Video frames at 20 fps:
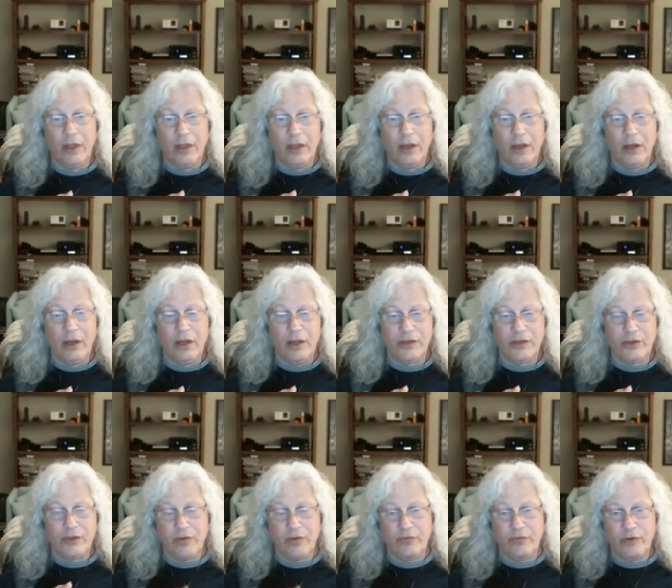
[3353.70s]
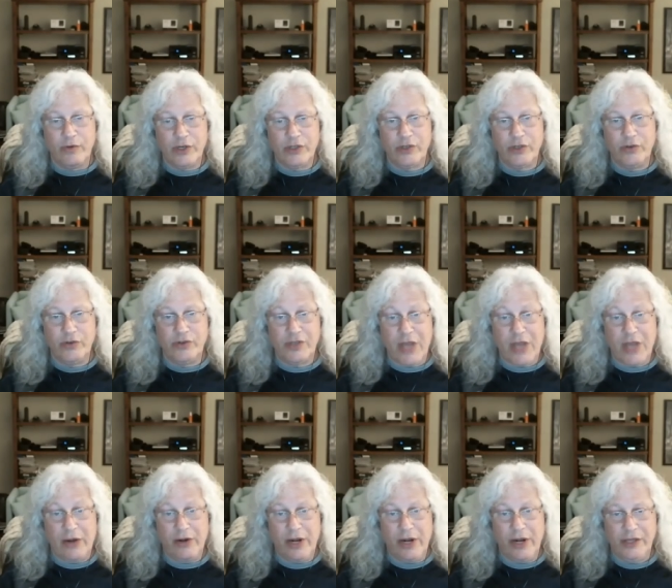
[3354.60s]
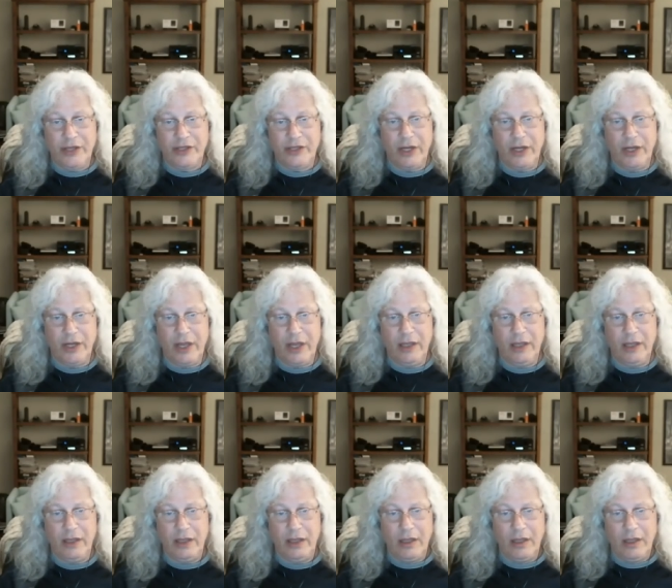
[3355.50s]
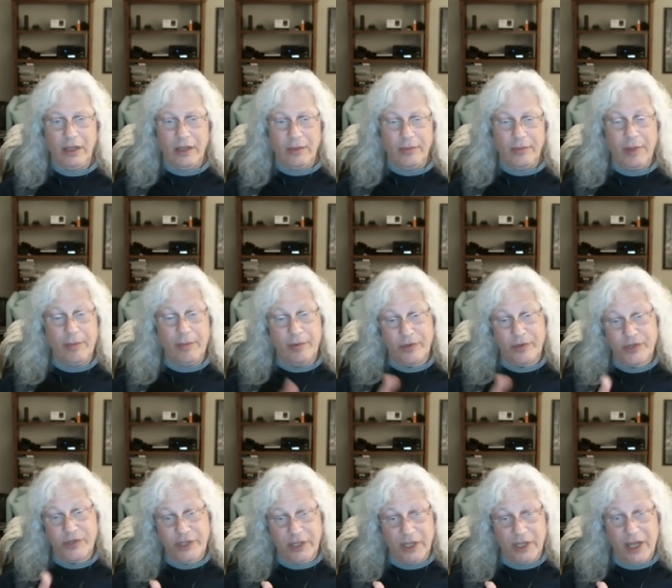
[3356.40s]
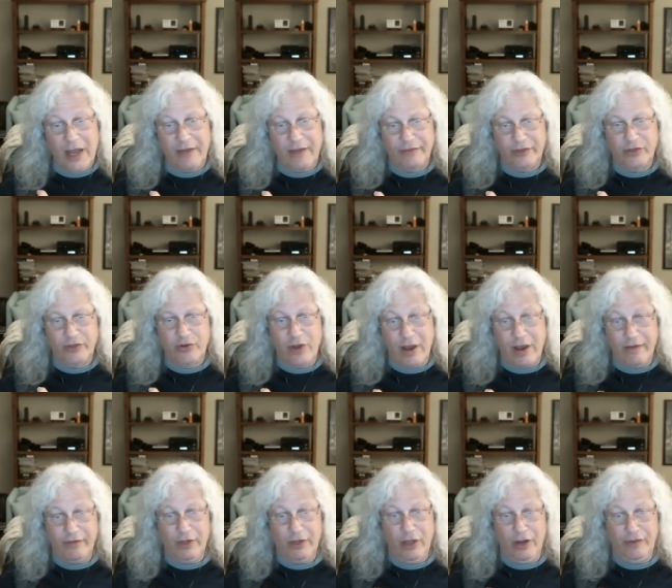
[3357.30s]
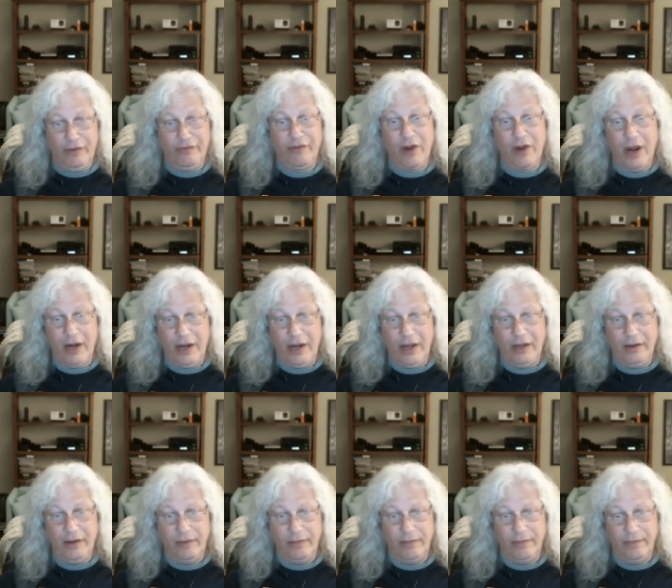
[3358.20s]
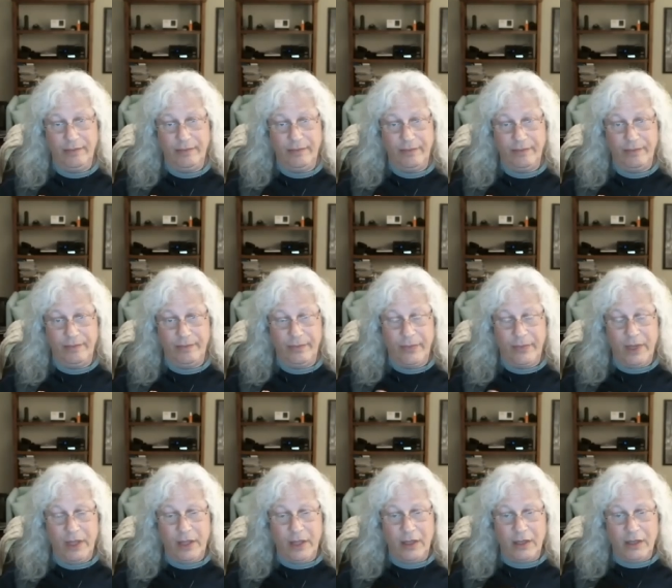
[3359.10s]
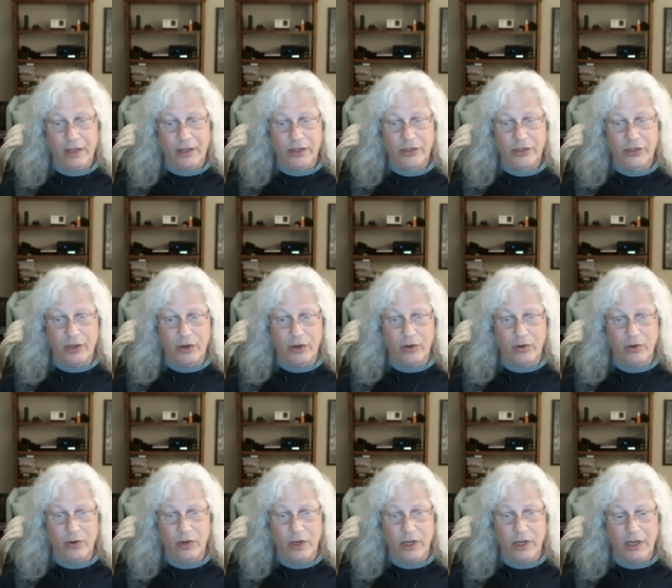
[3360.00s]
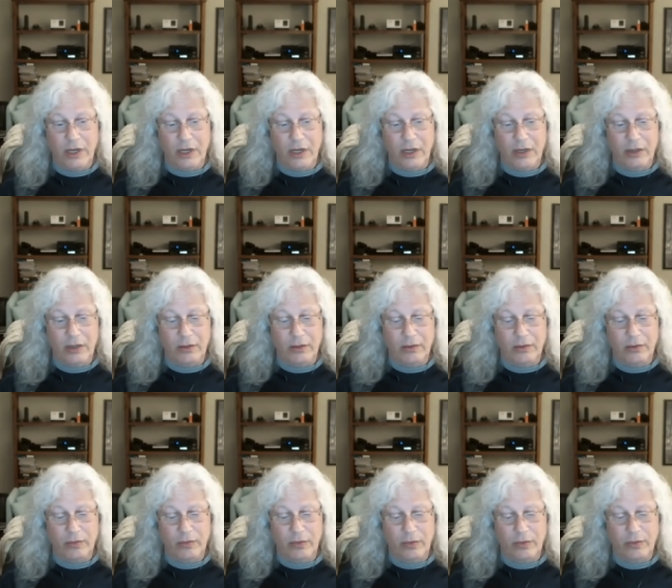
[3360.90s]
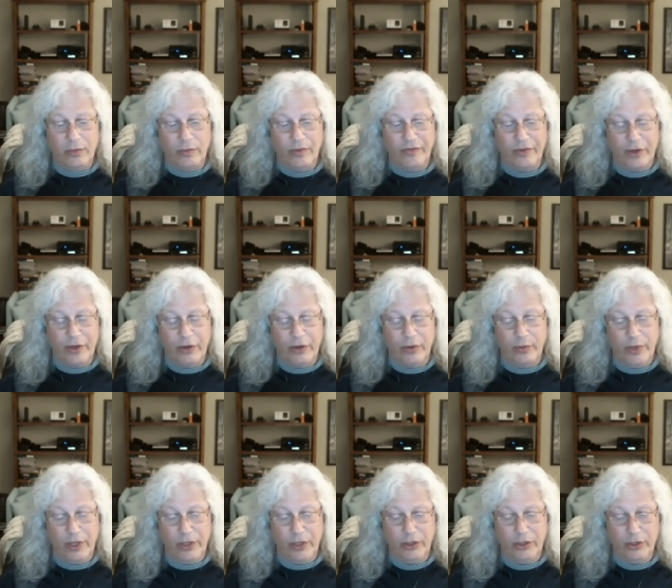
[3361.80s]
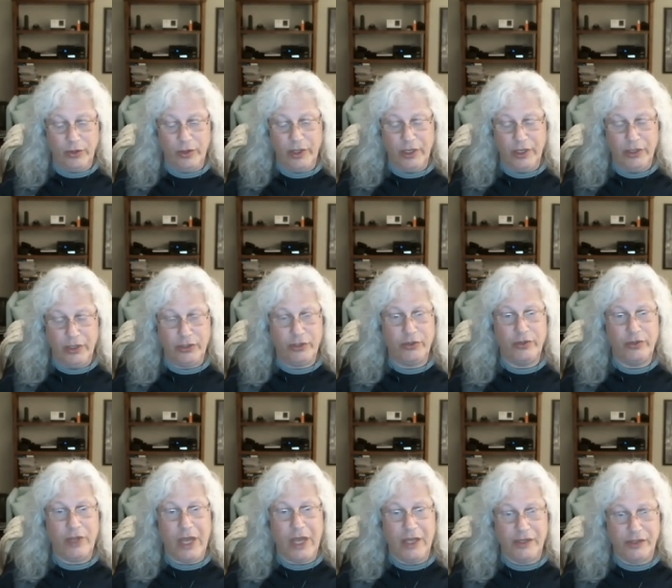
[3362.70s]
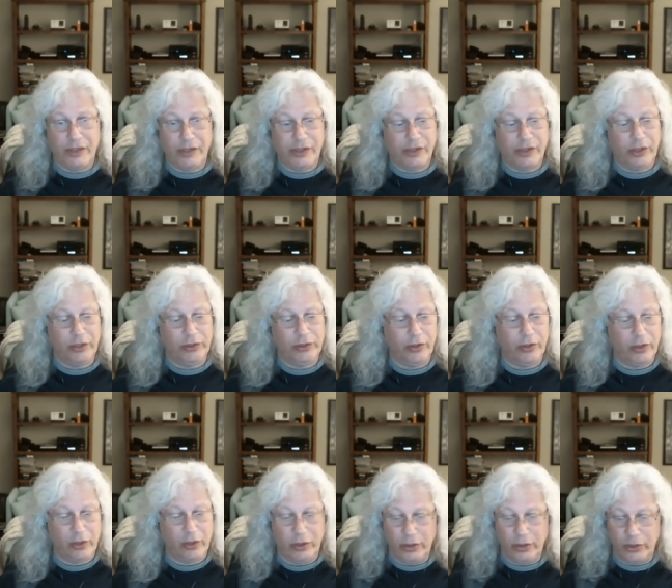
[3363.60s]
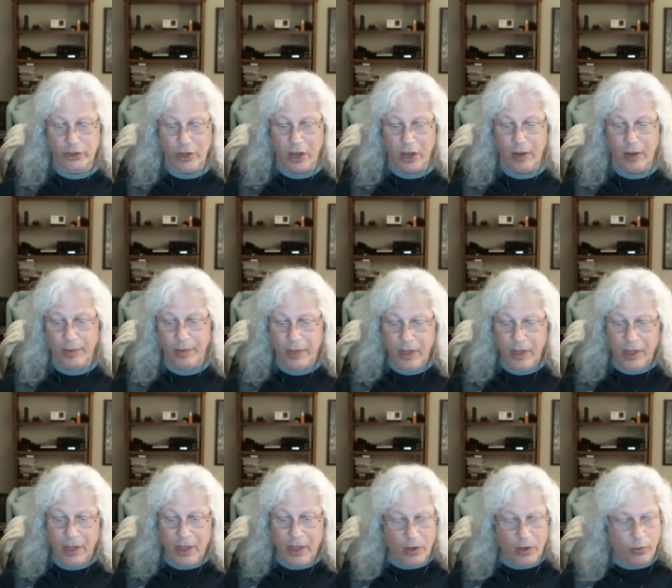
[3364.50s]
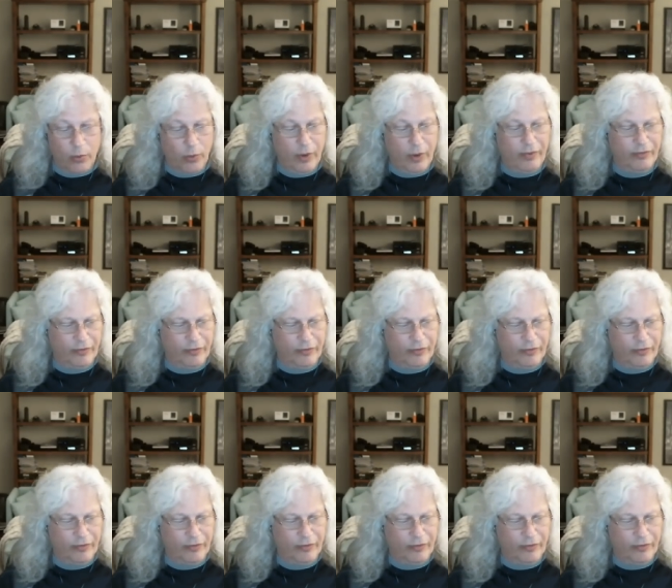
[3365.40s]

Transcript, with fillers: Uh, so if we just do Saturday, Sunday, people still have to travel on Friday. So uh, we figure we can do it in two days and still do a good job. We've